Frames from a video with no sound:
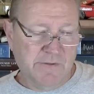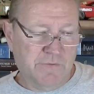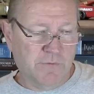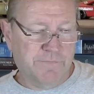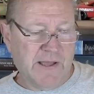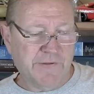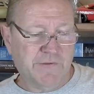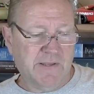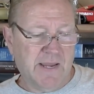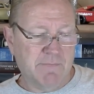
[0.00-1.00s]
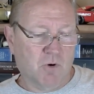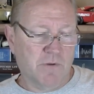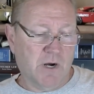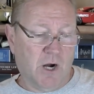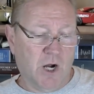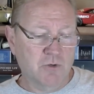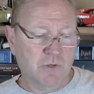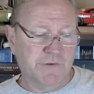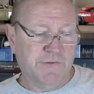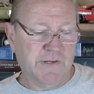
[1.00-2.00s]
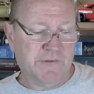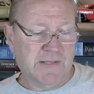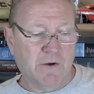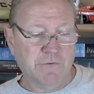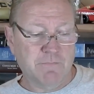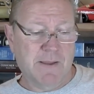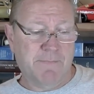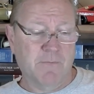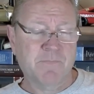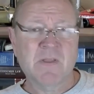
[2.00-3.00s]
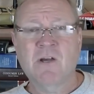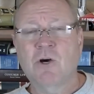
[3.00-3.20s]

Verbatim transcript: to investigate more than 106,000 people